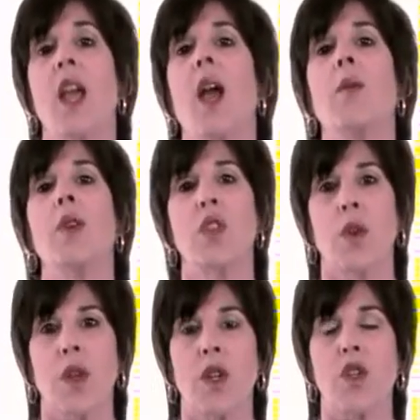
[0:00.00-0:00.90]
and
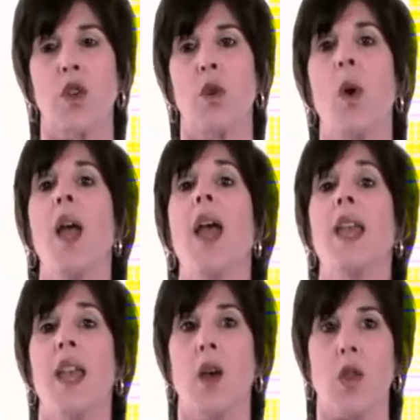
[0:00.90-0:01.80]
return it to a
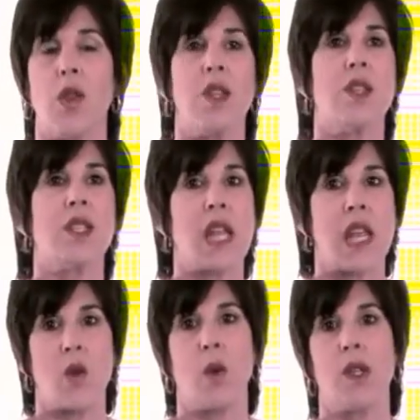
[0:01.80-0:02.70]
healthy state
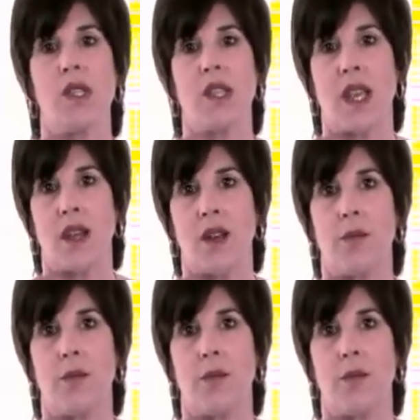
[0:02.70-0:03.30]
once again.